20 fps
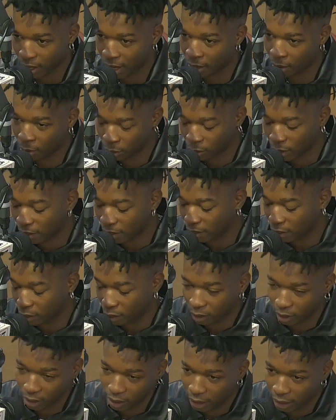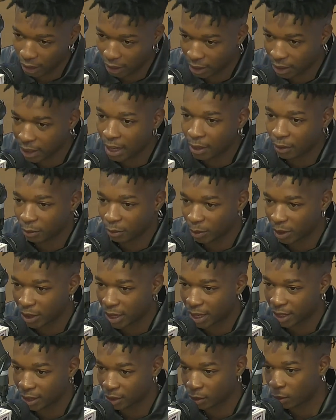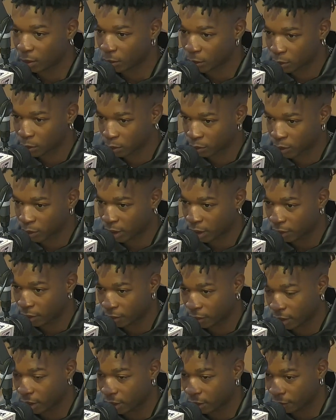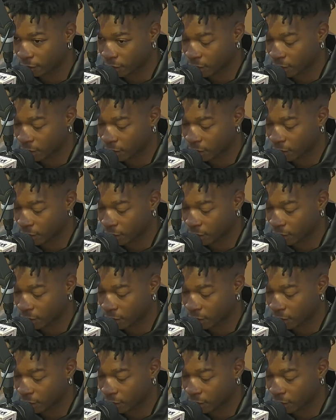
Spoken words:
I also have a side of me that is also very, very, very